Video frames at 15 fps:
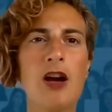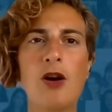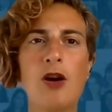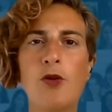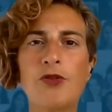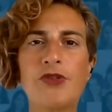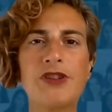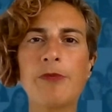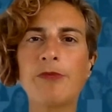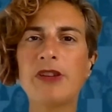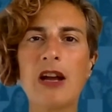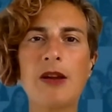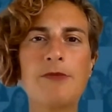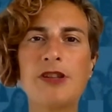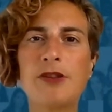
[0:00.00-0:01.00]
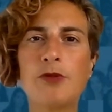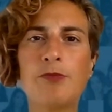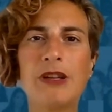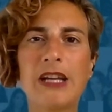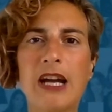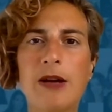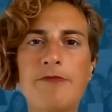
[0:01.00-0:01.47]
or sometimes to
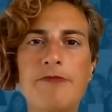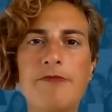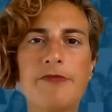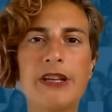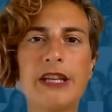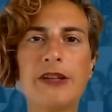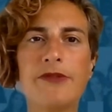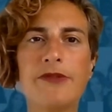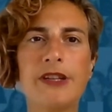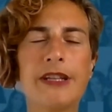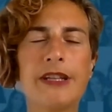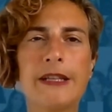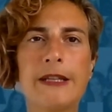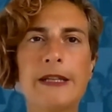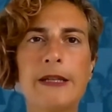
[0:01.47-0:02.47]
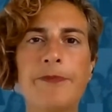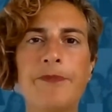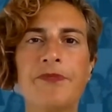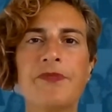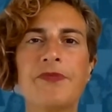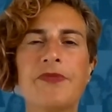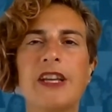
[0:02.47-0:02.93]
become
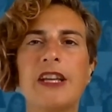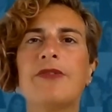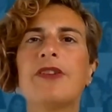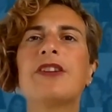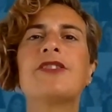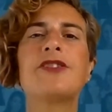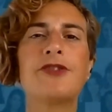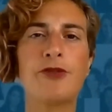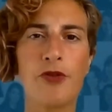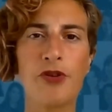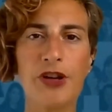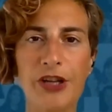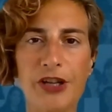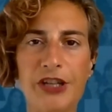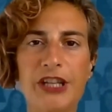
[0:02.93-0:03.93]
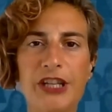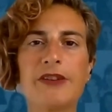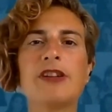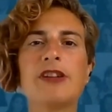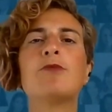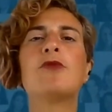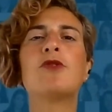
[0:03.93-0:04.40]
even stronger,
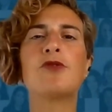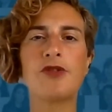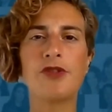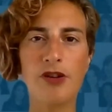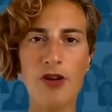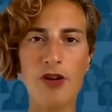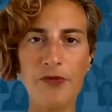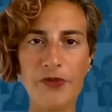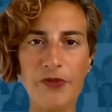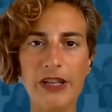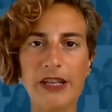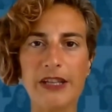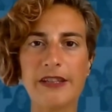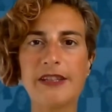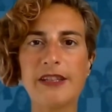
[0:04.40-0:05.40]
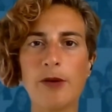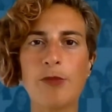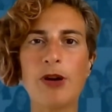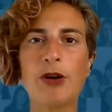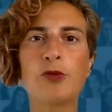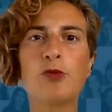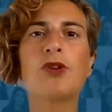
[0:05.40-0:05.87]
even more confident
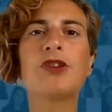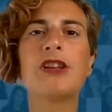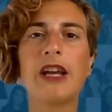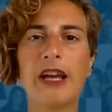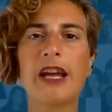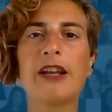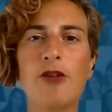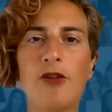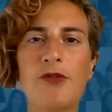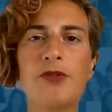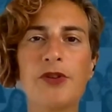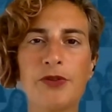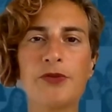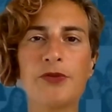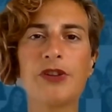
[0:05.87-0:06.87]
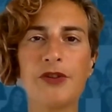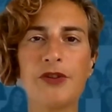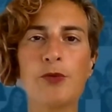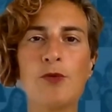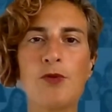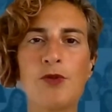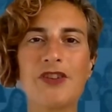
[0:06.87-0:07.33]
about what they can offer to
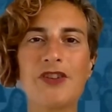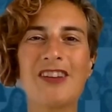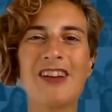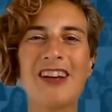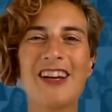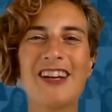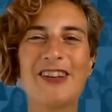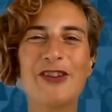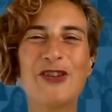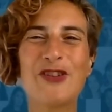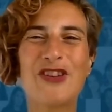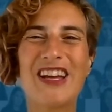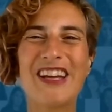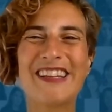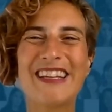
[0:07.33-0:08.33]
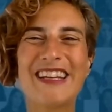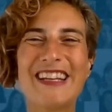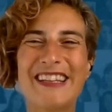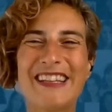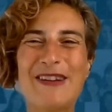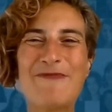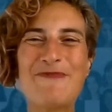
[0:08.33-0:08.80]
this world. So
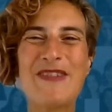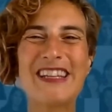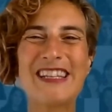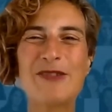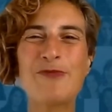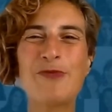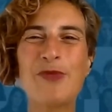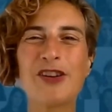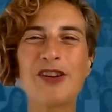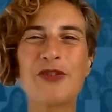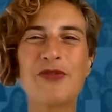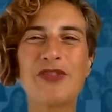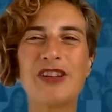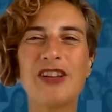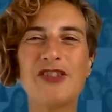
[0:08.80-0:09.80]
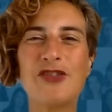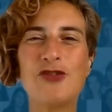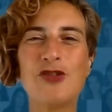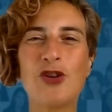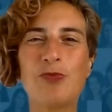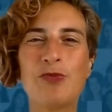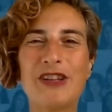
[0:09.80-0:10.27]
the amazing part of this
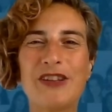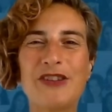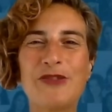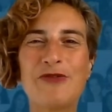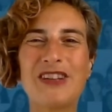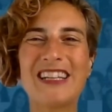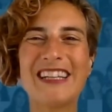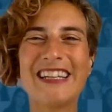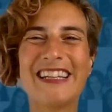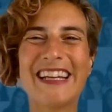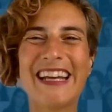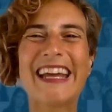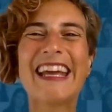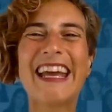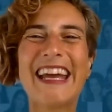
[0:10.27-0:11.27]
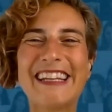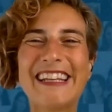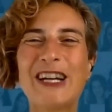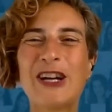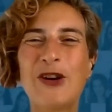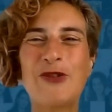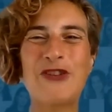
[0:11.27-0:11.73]
job is really, again,
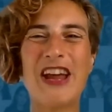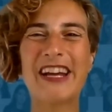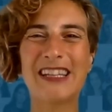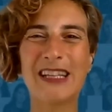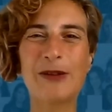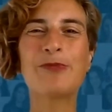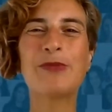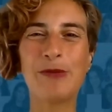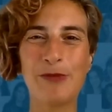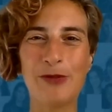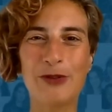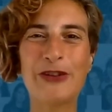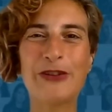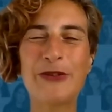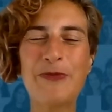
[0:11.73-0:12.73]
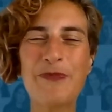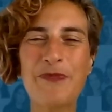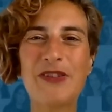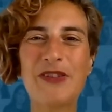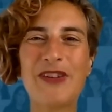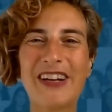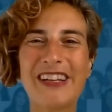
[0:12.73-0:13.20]
connecting people, you know,
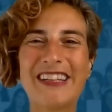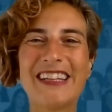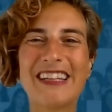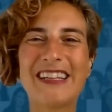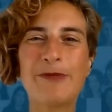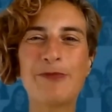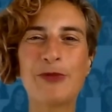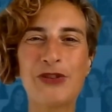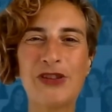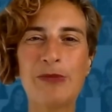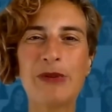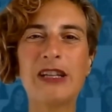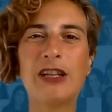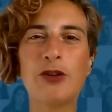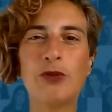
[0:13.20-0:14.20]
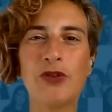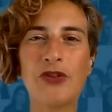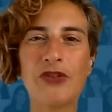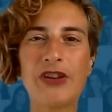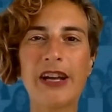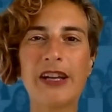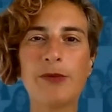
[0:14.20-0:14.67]
finding the possibility to
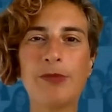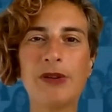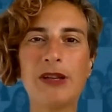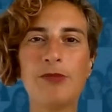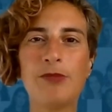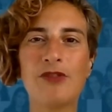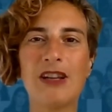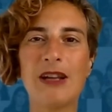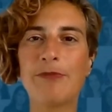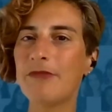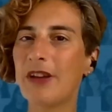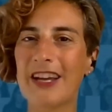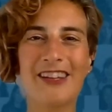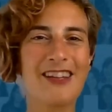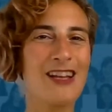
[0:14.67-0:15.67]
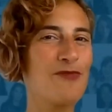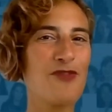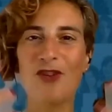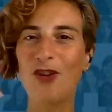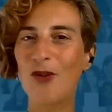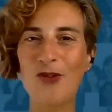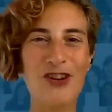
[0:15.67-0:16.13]
connect people and make them
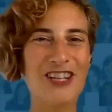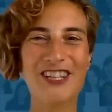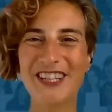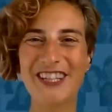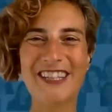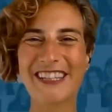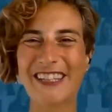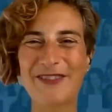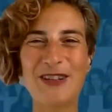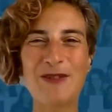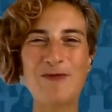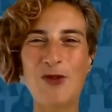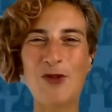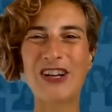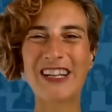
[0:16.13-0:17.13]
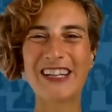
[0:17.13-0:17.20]
flourish even more.